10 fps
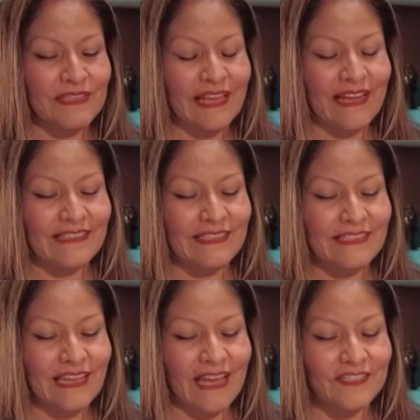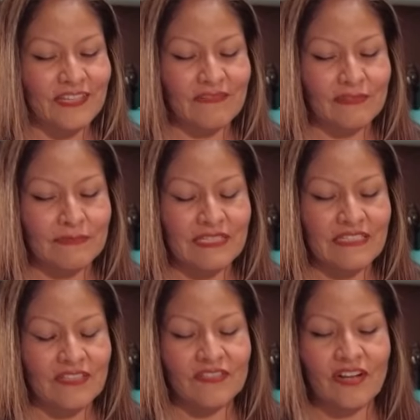so the neighborhood's
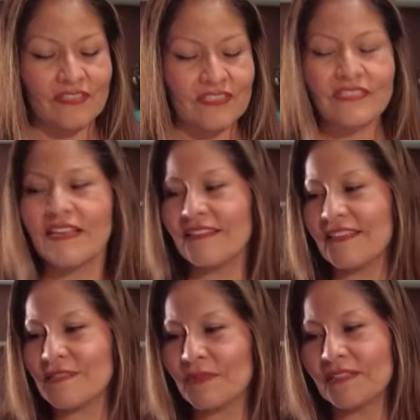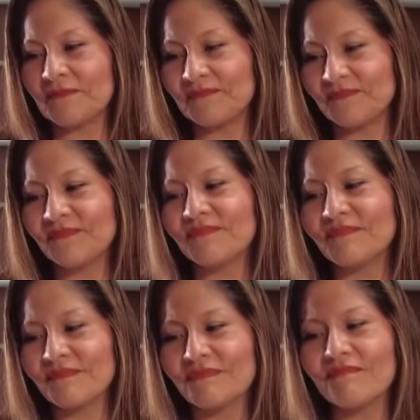only other recourse is
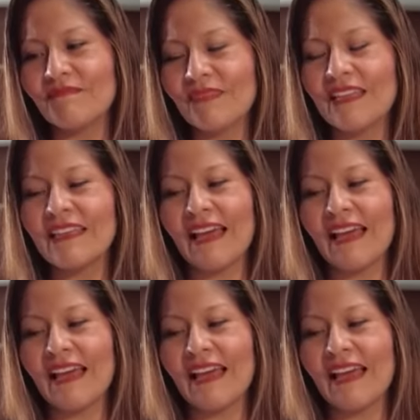paying for an